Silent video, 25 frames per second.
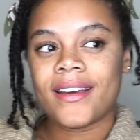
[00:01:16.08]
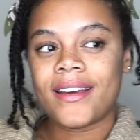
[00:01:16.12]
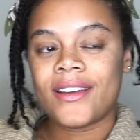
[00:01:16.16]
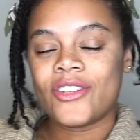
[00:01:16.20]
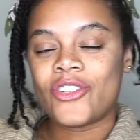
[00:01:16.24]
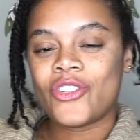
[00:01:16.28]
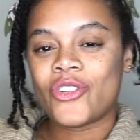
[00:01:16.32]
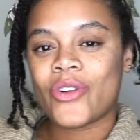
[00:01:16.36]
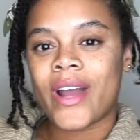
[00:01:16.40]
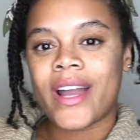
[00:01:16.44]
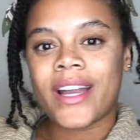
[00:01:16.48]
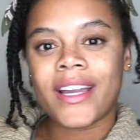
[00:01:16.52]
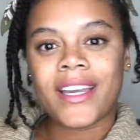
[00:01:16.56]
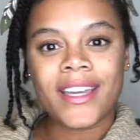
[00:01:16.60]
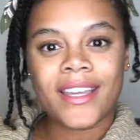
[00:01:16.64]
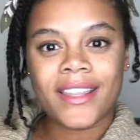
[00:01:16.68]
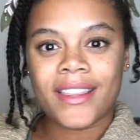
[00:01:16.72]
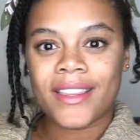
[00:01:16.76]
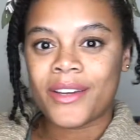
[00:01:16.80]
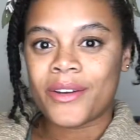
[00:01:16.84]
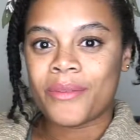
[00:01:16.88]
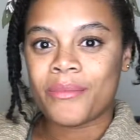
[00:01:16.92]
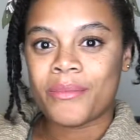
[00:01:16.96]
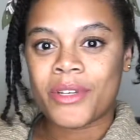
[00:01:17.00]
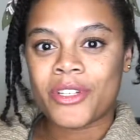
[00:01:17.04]
tracking
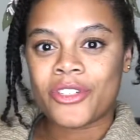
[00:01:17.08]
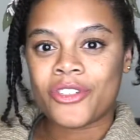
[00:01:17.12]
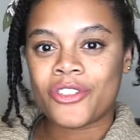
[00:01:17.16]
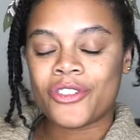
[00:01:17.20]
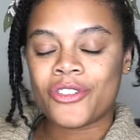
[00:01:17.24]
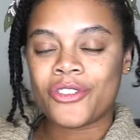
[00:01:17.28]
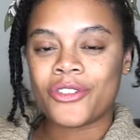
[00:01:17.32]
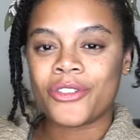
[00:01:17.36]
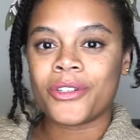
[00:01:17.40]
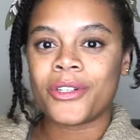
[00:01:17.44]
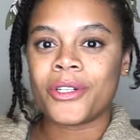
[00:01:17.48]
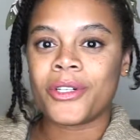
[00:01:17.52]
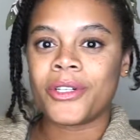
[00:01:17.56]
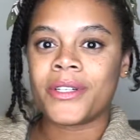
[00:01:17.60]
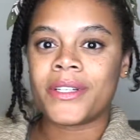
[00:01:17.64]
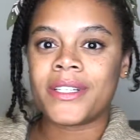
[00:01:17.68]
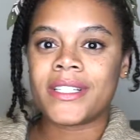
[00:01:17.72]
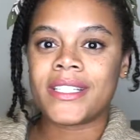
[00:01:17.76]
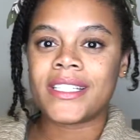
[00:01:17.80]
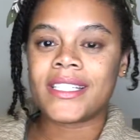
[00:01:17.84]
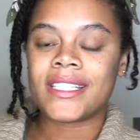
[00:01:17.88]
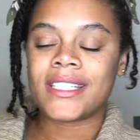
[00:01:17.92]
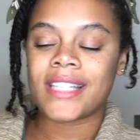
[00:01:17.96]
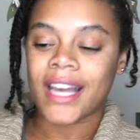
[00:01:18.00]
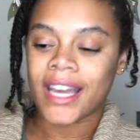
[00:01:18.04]
their menstrual
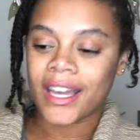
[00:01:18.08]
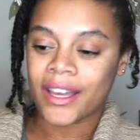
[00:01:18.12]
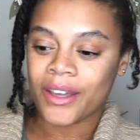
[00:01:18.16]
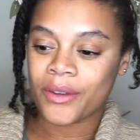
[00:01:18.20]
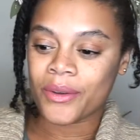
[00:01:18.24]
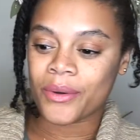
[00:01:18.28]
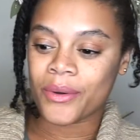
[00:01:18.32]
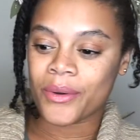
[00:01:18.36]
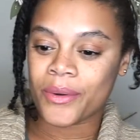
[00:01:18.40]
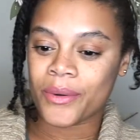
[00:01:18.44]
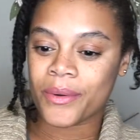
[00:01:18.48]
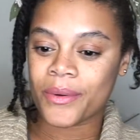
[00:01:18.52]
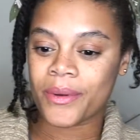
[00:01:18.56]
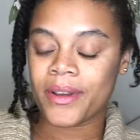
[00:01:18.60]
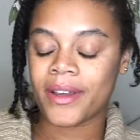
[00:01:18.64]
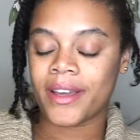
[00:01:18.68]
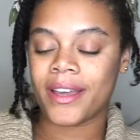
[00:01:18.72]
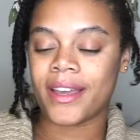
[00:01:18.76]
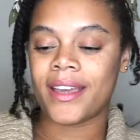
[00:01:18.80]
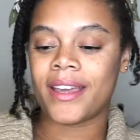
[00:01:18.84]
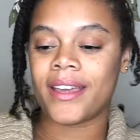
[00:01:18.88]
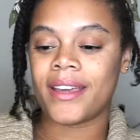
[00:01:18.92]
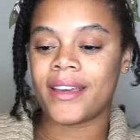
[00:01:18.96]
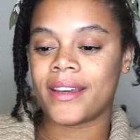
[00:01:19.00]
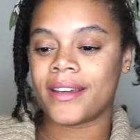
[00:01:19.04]
cycle.
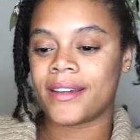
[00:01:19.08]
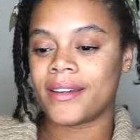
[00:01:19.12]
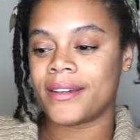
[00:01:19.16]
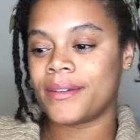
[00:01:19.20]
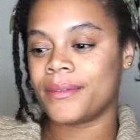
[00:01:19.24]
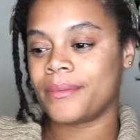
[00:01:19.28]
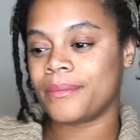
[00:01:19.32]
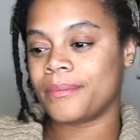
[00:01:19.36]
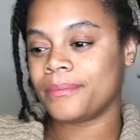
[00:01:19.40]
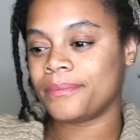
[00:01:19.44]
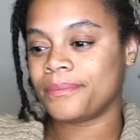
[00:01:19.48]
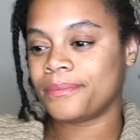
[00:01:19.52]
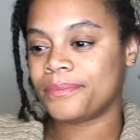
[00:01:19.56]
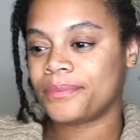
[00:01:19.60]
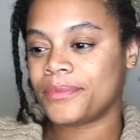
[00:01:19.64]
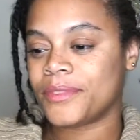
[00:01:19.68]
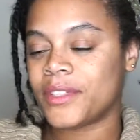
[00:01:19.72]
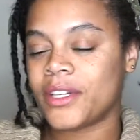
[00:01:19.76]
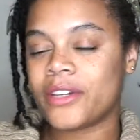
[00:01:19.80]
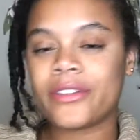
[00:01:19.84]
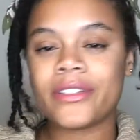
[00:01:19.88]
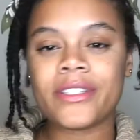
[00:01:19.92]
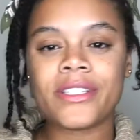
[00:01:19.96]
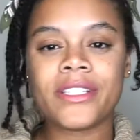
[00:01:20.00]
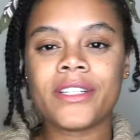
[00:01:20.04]
And
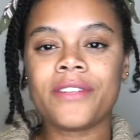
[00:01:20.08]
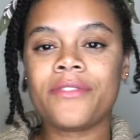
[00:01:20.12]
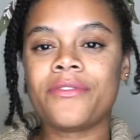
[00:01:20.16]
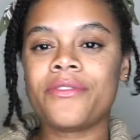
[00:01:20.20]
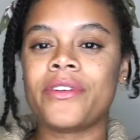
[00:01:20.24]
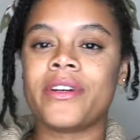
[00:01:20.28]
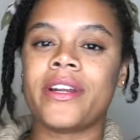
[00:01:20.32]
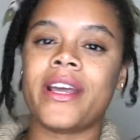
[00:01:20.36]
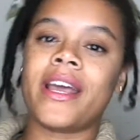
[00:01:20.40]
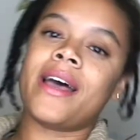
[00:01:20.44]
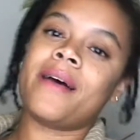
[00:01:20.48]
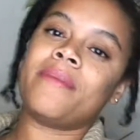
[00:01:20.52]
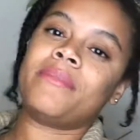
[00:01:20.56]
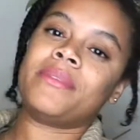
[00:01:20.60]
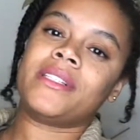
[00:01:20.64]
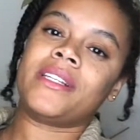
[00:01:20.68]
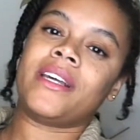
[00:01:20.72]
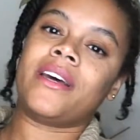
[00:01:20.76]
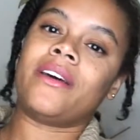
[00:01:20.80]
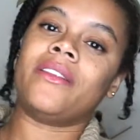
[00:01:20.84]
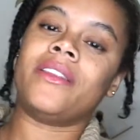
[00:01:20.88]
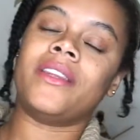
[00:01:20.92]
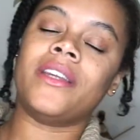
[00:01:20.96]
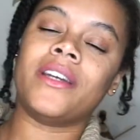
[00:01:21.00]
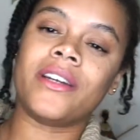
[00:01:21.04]
there's different apps
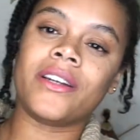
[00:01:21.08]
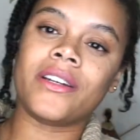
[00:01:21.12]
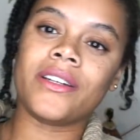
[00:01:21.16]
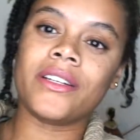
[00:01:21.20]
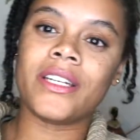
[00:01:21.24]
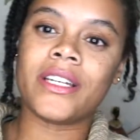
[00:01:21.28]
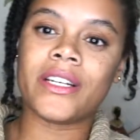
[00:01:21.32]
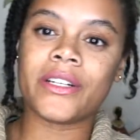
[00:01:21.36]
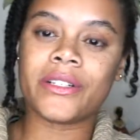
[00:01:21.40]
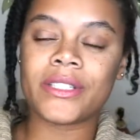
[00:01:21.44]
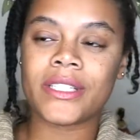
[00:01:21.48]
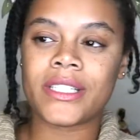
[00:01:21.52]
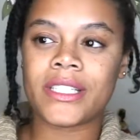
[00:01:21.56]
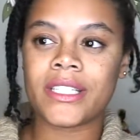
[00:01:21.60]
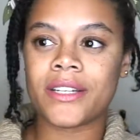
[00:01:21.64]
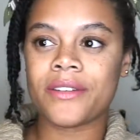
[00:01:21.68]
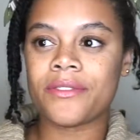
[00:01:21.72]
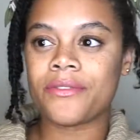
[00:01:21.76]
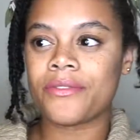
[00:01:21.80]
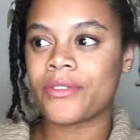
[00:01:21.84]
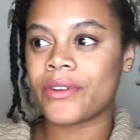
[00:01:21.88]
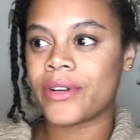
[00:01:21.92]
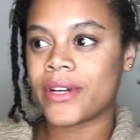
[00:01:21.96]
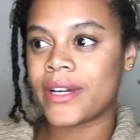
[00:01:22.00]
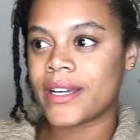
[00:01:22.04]
out there. There's
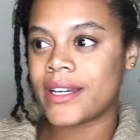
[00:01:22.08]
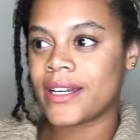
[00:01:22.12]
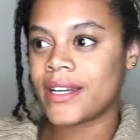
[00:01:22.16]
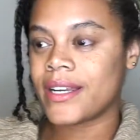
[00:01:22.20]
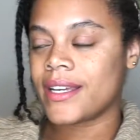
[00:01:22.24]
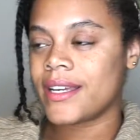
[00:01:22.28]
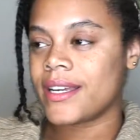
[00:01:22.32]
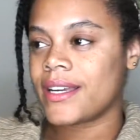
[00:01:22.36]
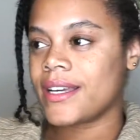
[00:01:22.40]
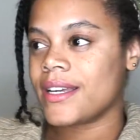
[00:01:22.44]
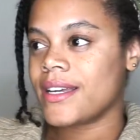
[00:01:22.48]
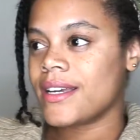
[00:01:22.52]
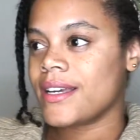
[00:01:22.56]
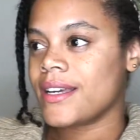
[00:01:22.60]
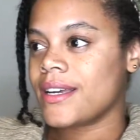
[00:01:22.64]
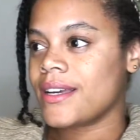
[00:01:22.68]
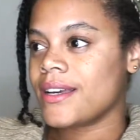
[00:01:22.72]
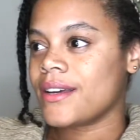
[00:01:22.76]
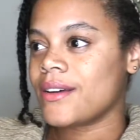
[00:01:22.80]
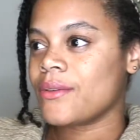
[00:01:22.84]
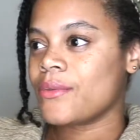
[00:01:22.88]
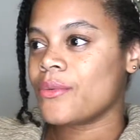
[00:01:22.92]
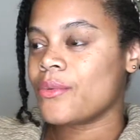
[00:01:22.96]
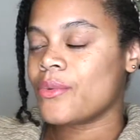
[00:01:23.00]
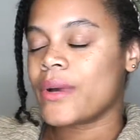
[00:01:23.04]
different
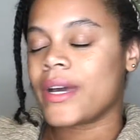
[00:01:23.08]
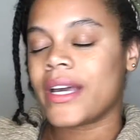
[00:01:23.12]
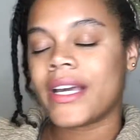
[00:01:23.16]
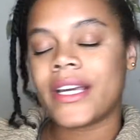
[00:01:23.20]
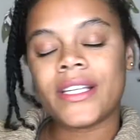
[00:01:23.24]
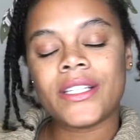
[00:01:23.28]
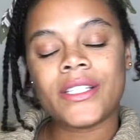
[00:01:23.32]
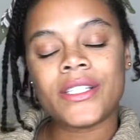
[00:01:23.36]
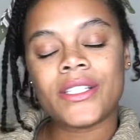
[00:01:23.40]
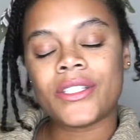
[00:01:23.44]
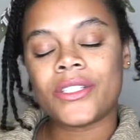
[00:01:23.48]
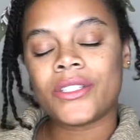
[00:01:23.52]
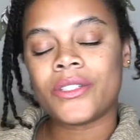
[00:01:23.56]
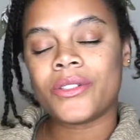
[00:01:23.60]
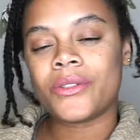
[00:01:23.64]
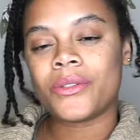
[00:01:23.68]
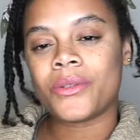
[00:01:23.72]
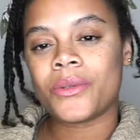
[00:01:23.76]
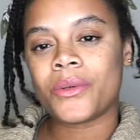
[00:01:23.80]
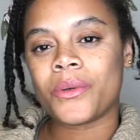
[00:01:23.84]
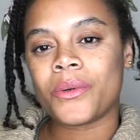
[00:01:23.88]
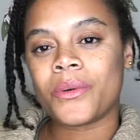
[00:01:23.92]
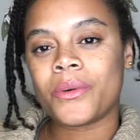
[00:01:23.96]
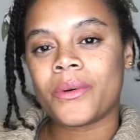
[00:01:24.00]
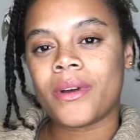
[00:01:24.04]
ways
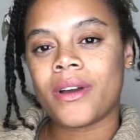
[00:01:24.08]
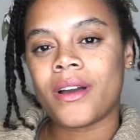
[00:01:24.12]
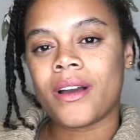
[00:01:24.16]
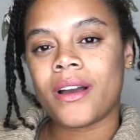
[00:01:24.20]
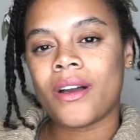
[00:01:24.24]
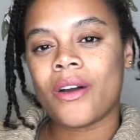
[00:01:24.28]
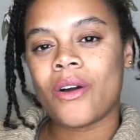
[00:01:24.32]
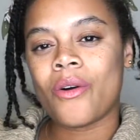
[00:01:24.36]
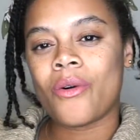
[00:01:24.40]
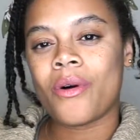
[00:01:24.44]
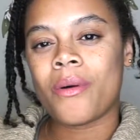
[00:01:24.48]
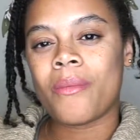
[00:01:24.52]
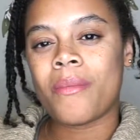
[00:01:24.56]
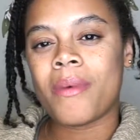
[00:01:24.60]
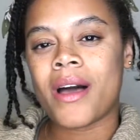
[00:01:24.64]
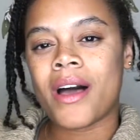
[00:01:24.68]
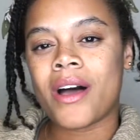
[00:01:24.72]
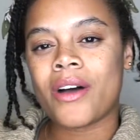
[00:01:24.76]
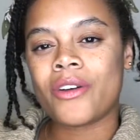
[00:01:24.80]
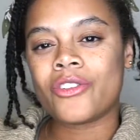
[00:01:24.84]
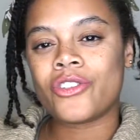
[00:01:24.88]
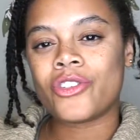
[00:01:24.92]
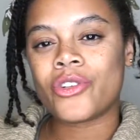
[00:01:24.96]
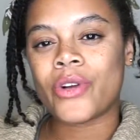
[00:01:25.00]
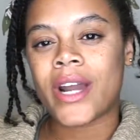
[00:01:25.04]
to go
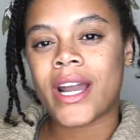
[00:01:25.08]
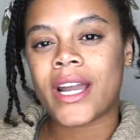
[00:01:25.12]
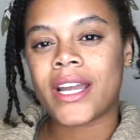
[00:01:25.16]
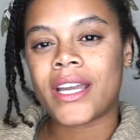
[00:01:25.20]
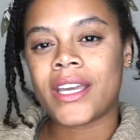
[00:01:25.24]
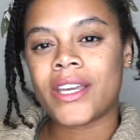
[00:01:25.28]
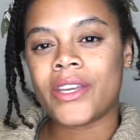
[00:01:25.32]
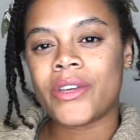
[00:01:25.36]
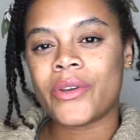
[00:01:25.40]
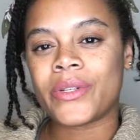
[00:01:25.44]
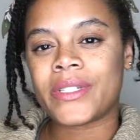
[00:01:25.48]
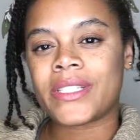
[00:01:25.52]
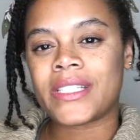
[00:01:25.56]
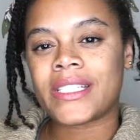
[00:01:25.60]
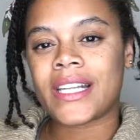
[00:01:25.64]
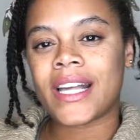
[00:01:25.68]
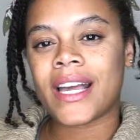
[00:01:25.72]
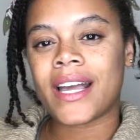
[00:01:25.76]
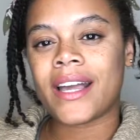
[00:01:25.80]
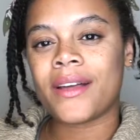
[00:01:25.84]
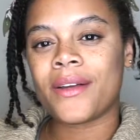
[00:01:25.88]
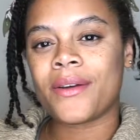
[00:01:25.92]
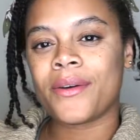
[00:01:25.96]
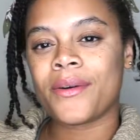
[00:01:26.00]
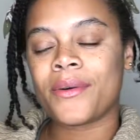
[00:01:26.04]
about tracking your
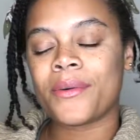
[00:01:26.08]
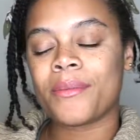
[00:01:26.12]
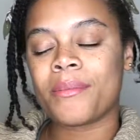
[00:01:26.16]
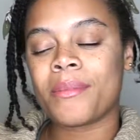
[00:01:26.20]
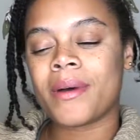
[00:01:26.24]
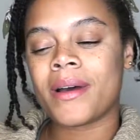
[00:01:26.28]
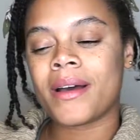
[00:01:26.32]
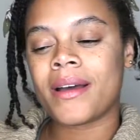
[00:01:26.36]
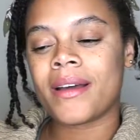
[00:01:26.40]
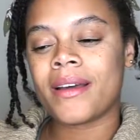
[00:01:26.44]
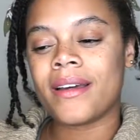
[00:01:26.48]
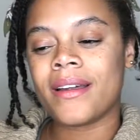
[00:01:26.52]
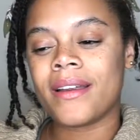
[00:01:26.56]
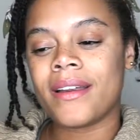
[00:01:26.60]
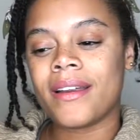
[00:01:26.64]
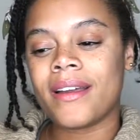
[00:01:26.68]
cycle, but